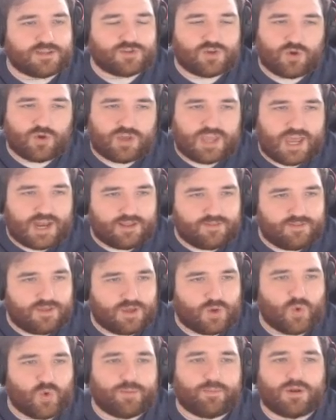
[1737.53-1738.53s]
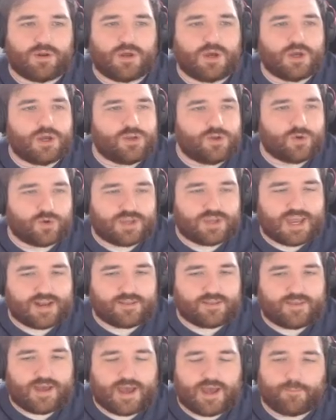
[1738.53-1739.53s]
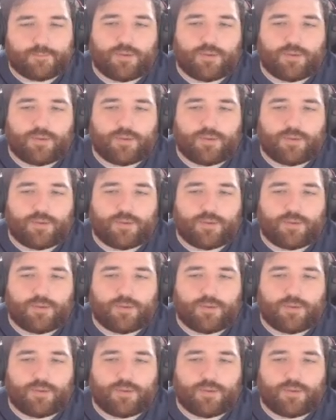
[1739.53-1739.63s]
So you're getting the equipment, you're getting that.